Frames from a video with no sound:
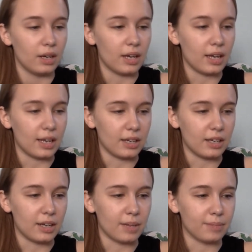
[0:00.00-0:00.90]
And
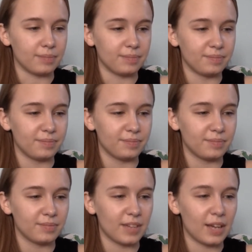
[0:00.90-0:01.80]
um,
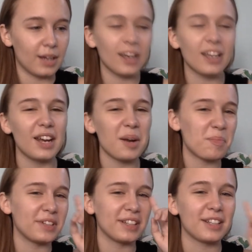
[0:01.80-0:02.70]
I, I kind of
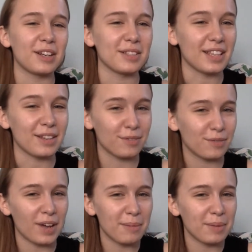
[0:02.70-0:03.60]
predicted, I was like,
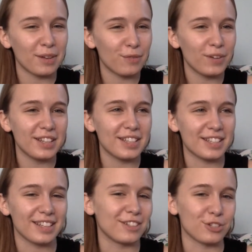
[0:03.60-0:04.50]
I'm like, Frankie's
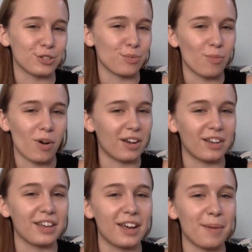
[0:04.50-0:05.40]
gonna just
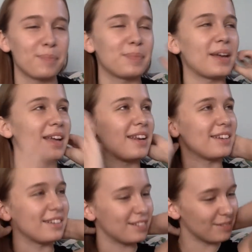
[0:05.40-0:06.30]
walk up
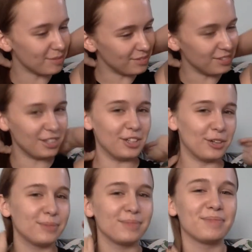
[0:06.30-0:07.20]
and, you know,
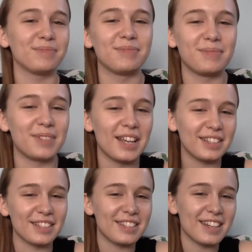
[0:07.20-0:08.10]

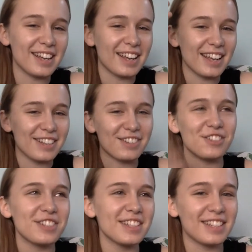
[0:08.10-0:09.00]
take the stage,
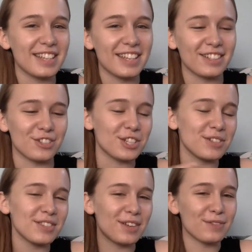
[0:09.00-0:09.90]
and she did, and she
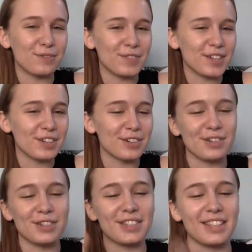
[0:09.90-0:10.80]
was all
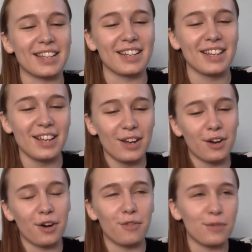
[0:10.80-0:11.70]
fierce, and
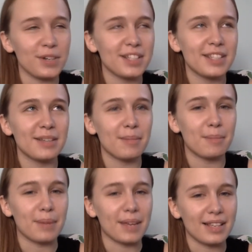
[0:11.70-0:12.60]
her voice is
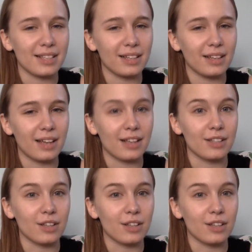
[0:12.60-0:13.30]
amazing as